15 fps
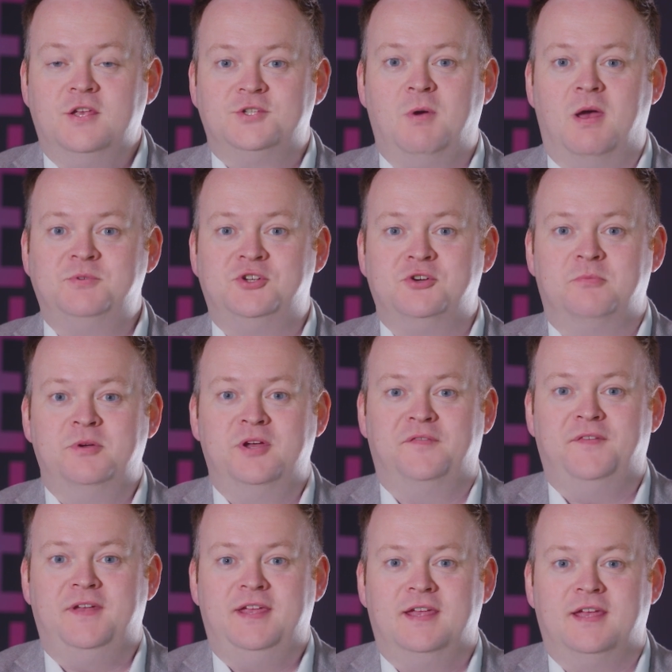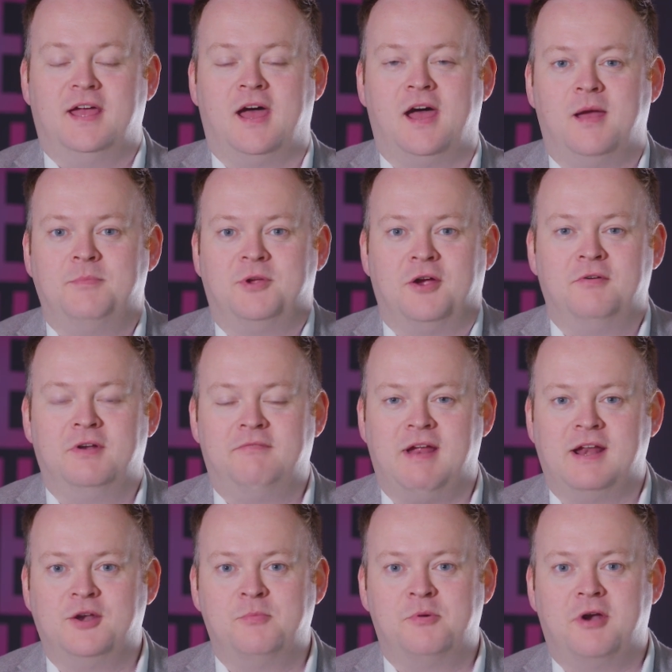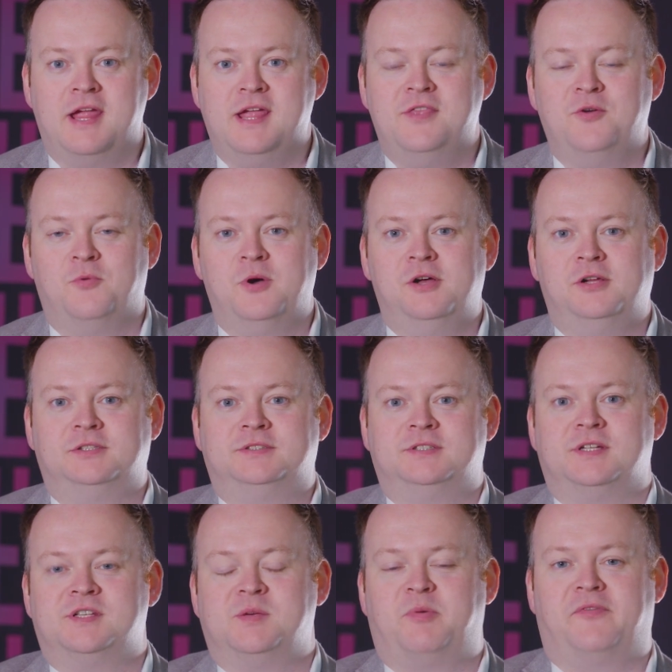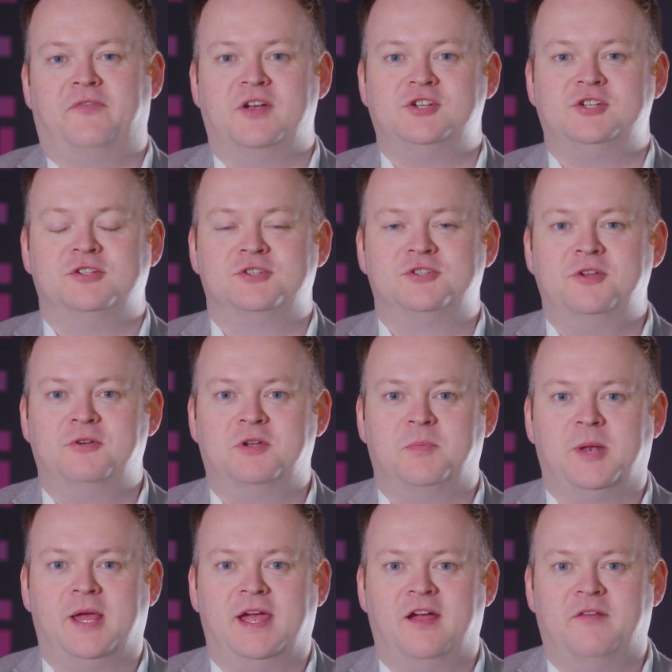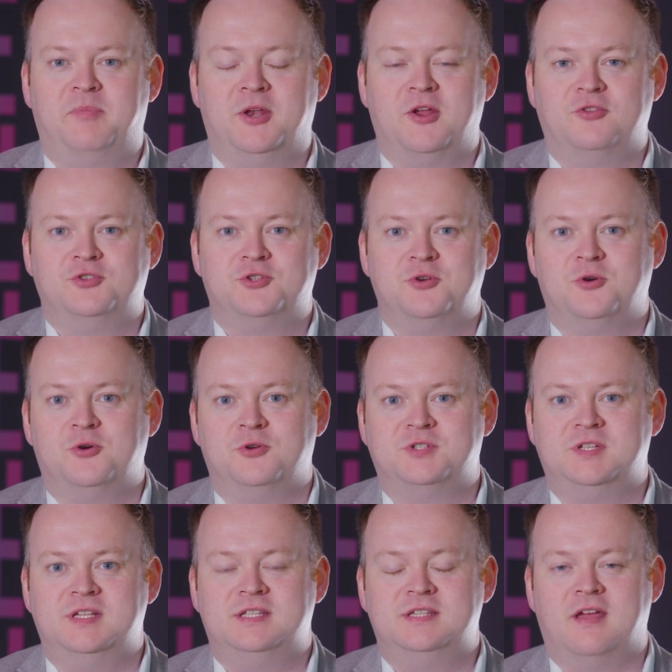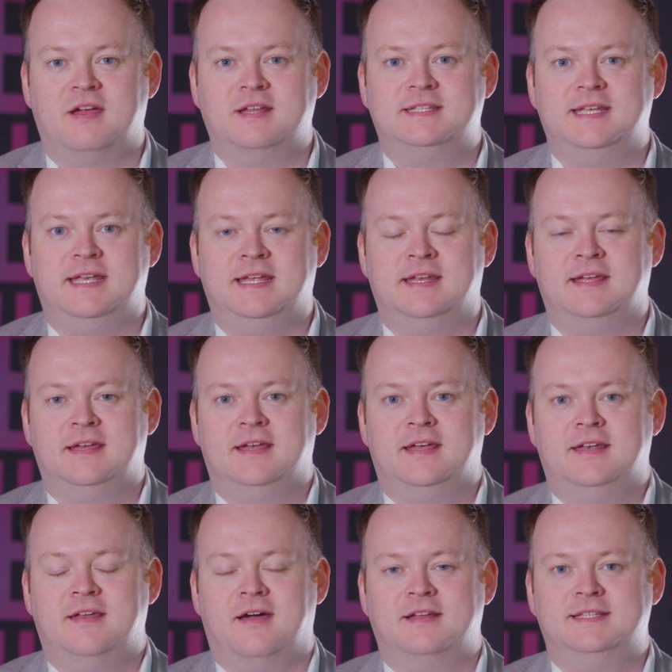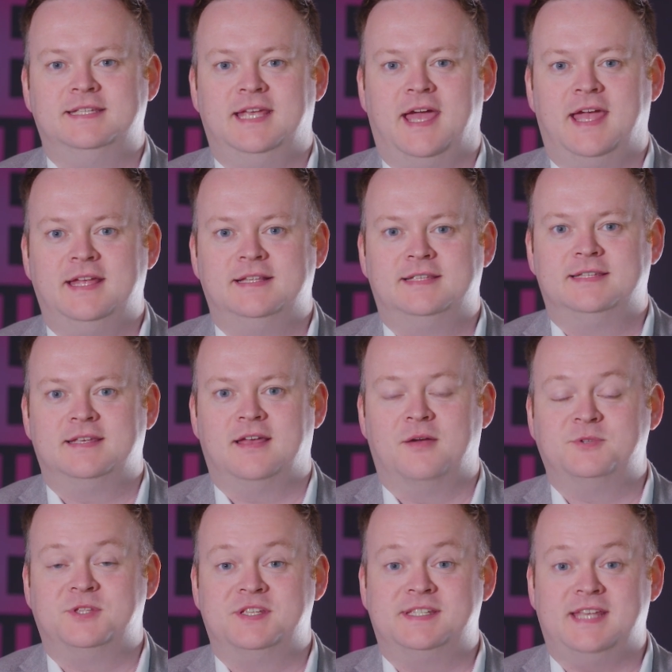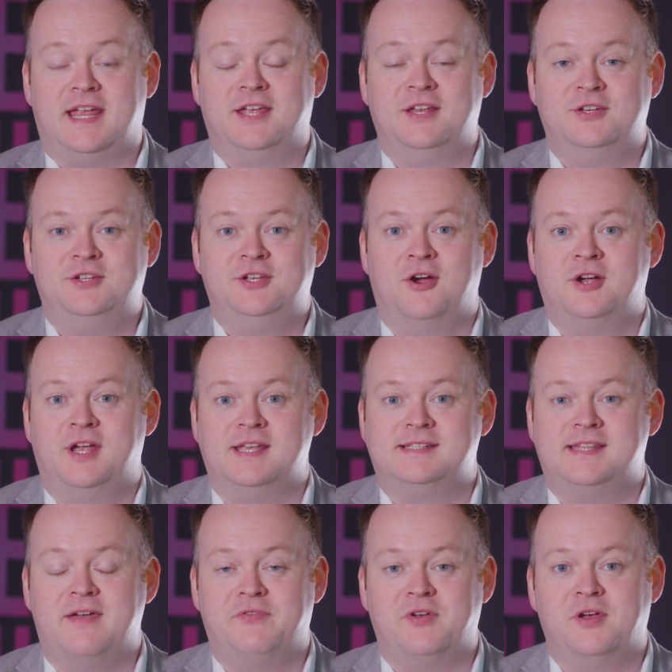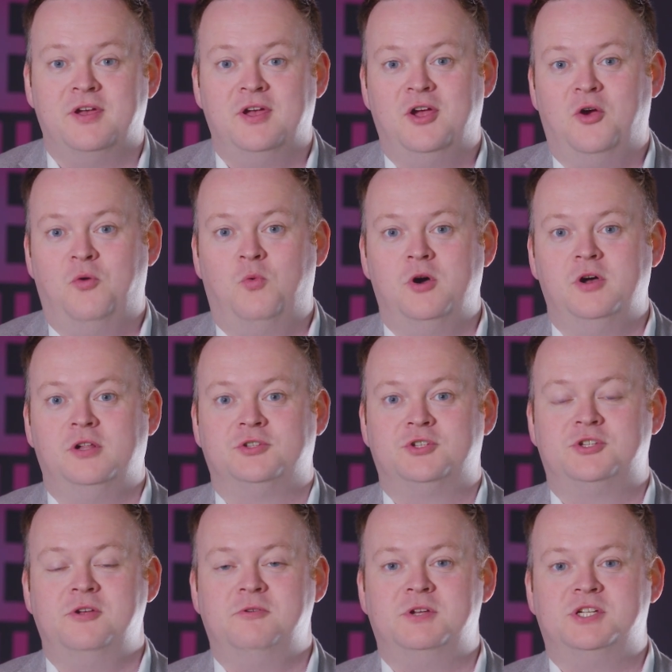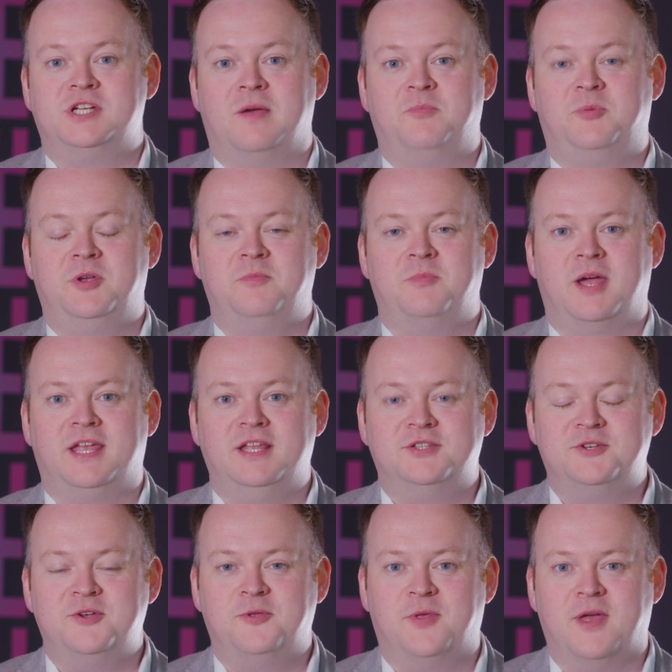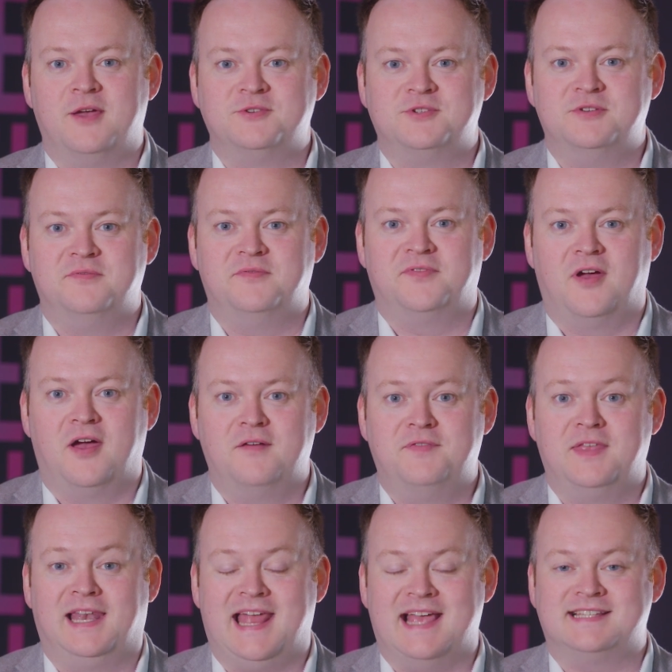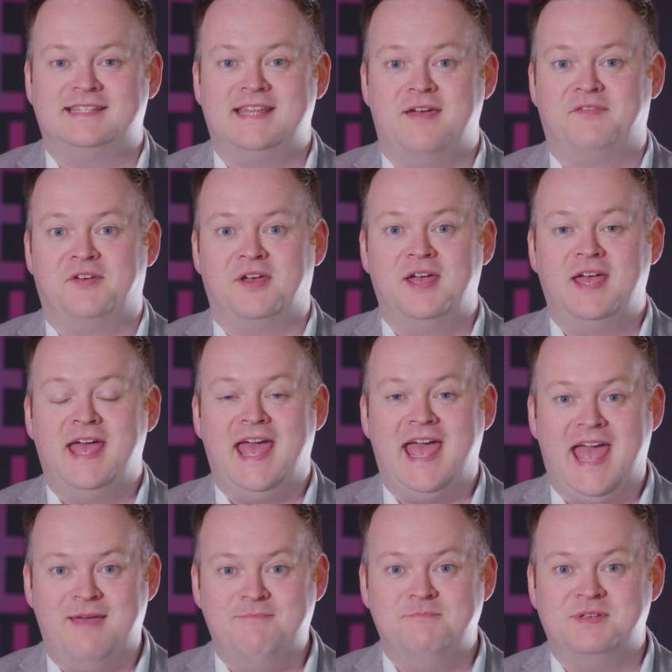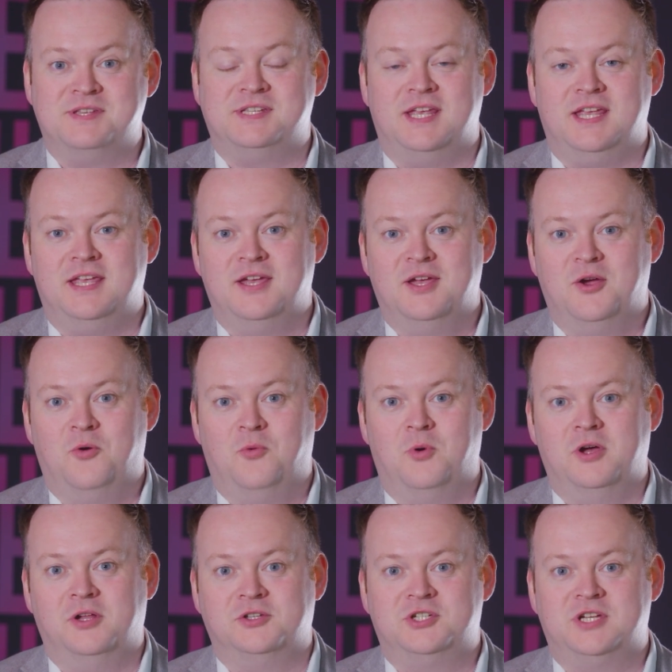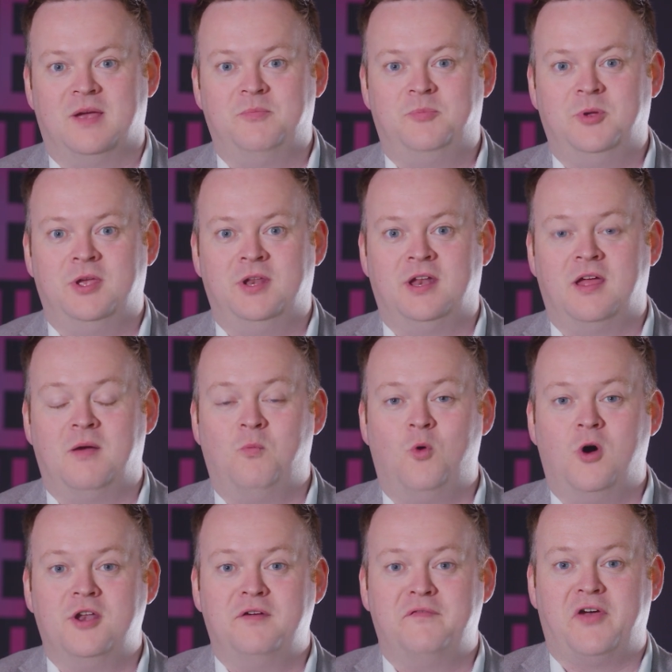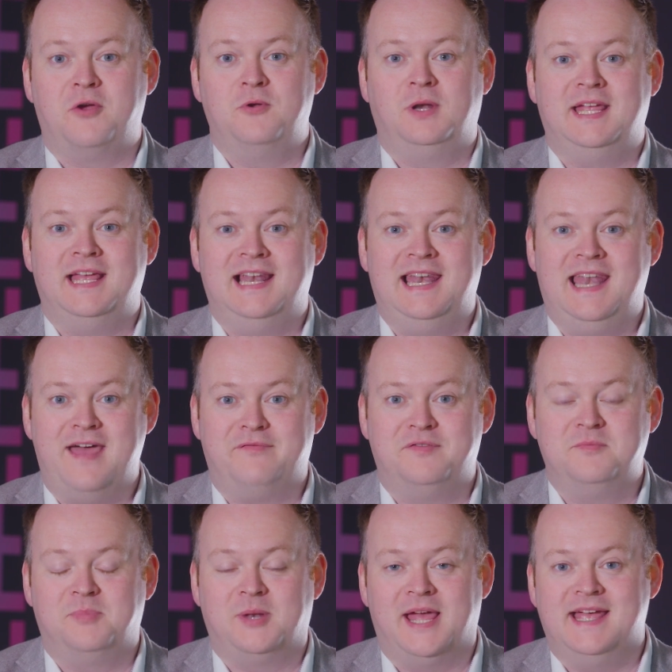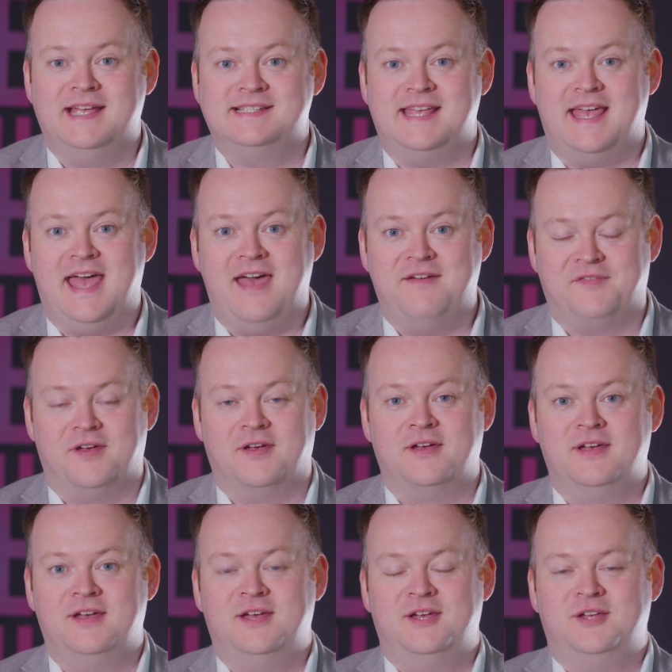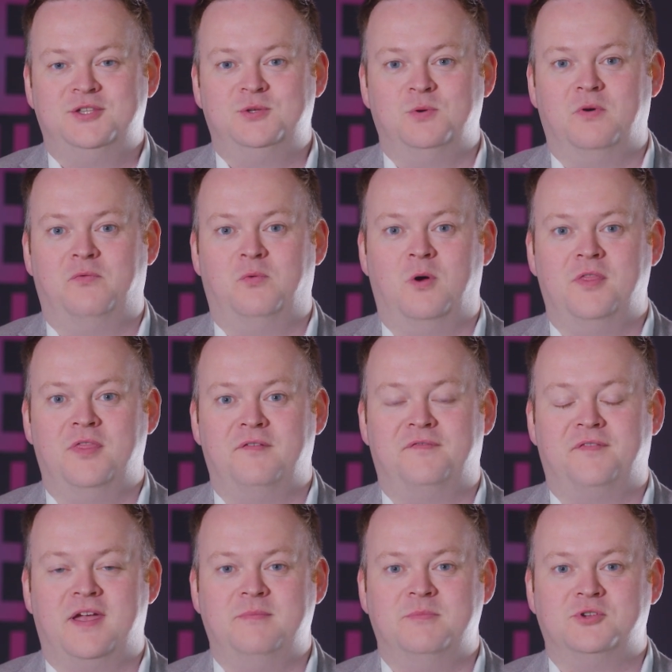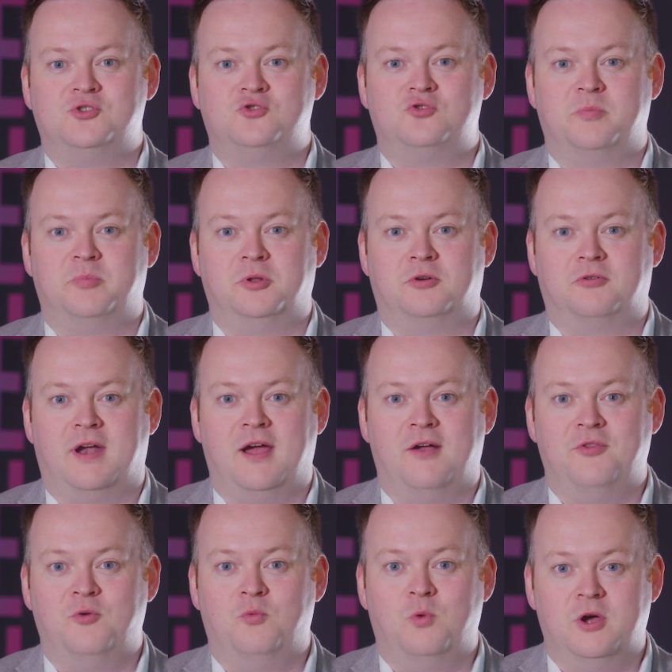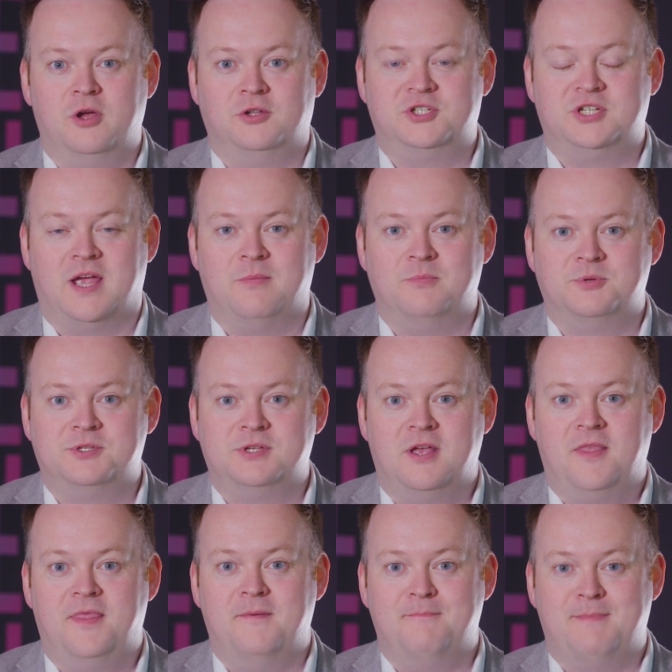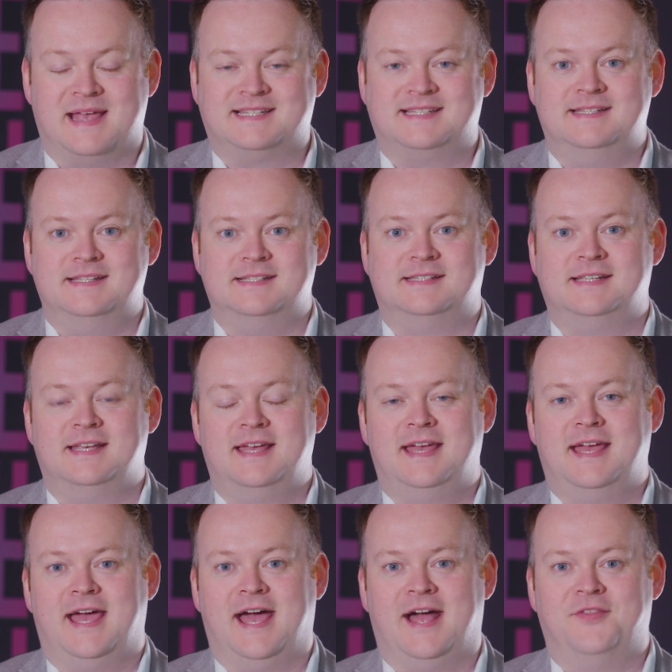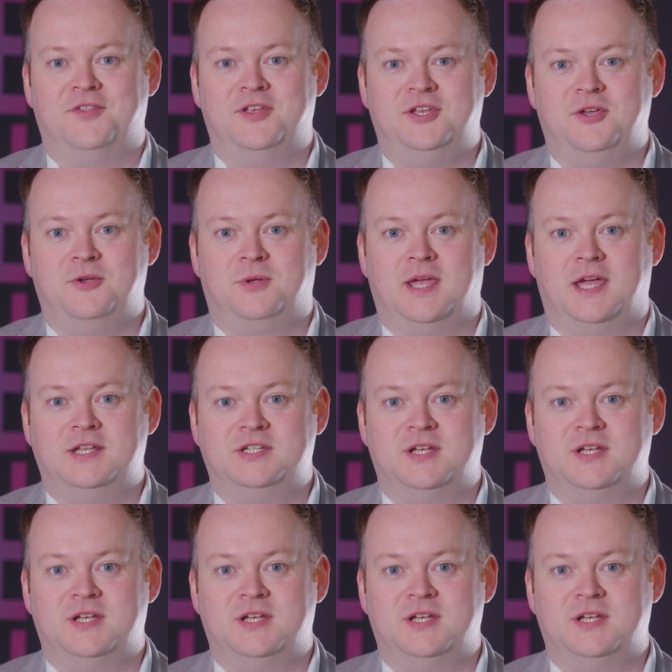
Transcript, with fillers: So I'm Shaun Murphy. I'm currently ranked number eight in the world as a professional snooker player. I've been on tour since 1998. I was the second youngest ever world snooker champion back in 2005, the last ever embassy world champion, and I'm one of only 11 players ever to have won the famous Triple Crown, the World Champs, the Masters, and the UK